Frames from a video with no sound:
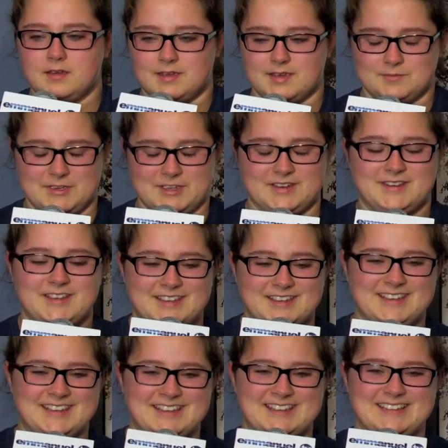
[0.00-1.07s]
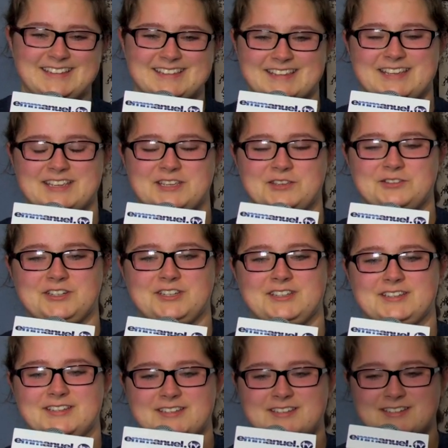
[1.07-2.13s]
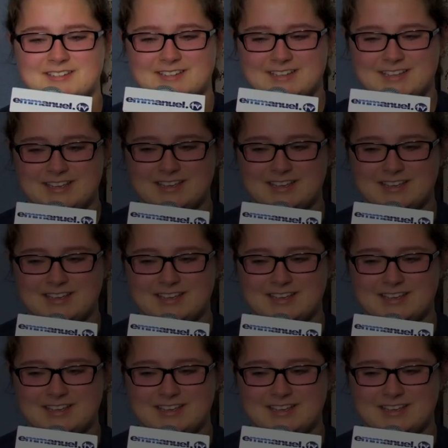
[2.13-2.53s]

Amen. Thank you, Jesus.